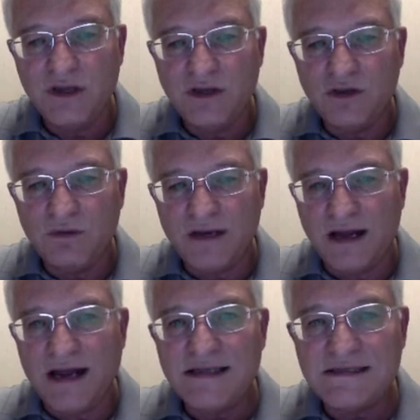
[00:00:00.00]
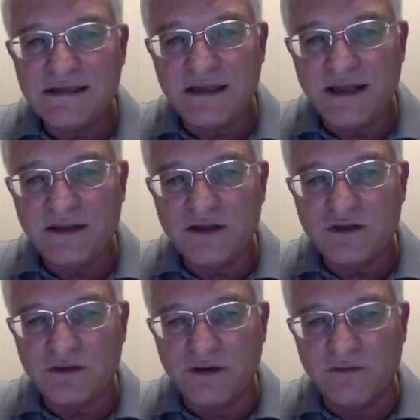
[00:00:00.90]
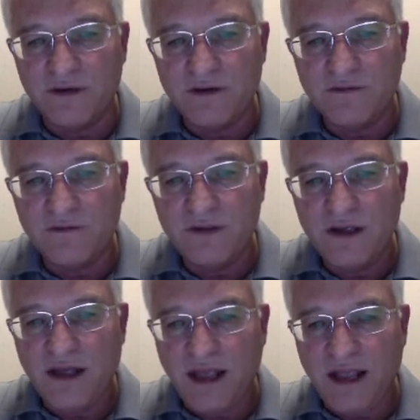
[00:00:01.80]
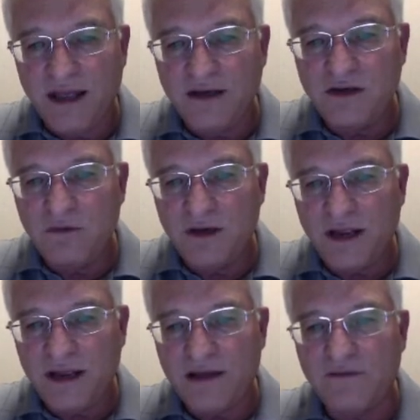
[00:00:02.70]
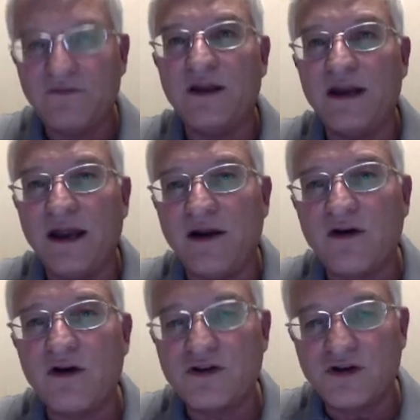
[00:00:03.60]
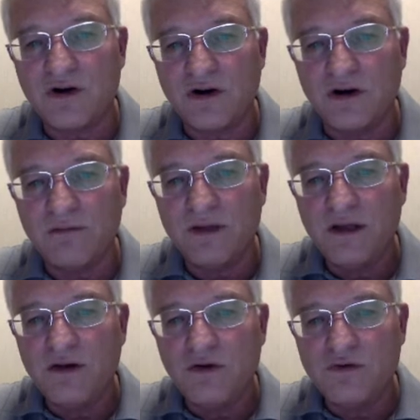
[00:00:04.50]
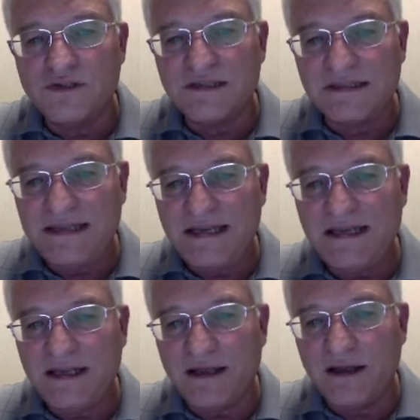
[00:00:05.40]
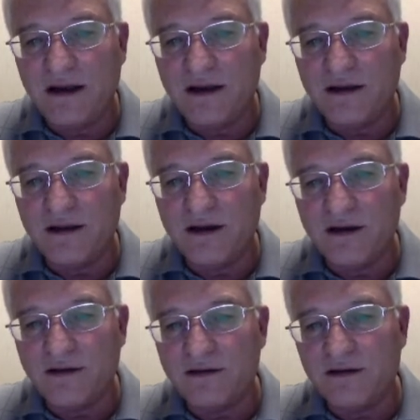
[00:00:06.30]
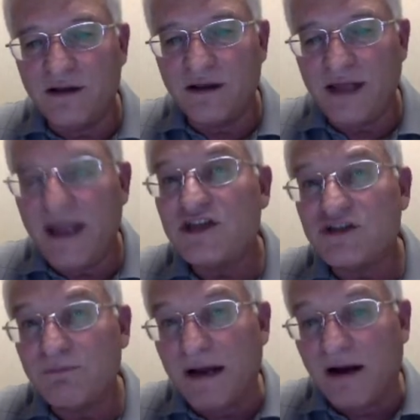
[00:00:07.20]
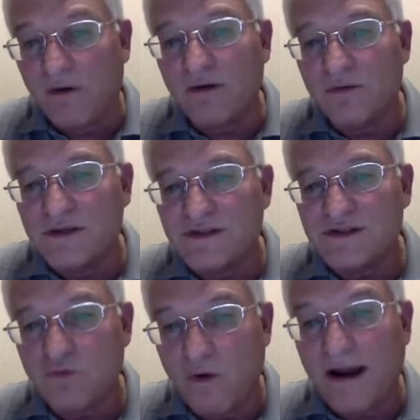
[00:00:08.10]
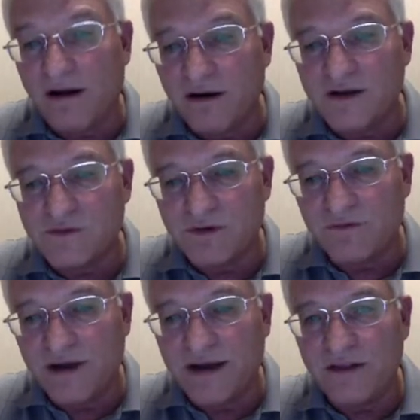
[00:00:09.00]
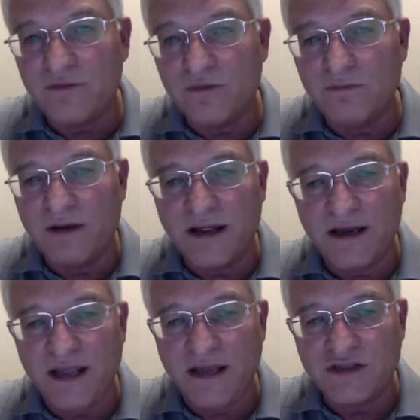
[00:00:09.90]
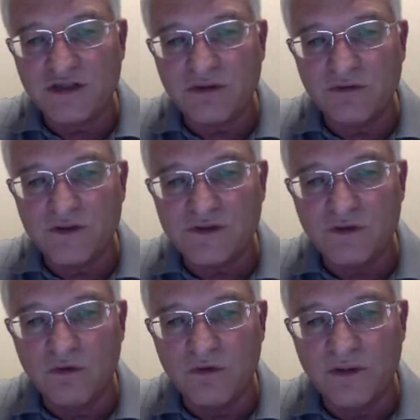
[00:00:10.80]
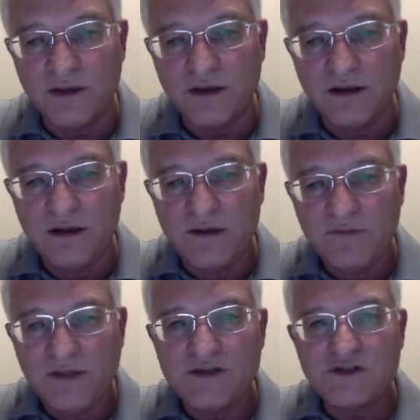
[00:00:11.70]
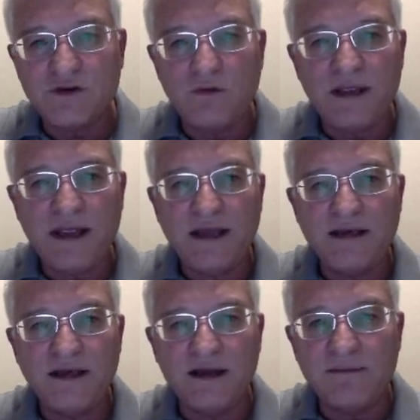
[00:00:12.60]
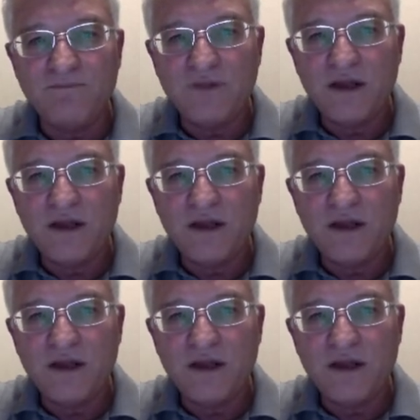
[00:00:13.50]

you would isolate the derivative and you would have an error term whose leading h power was squared, because we're dividing through by an h through this whole thing. And so we ended up,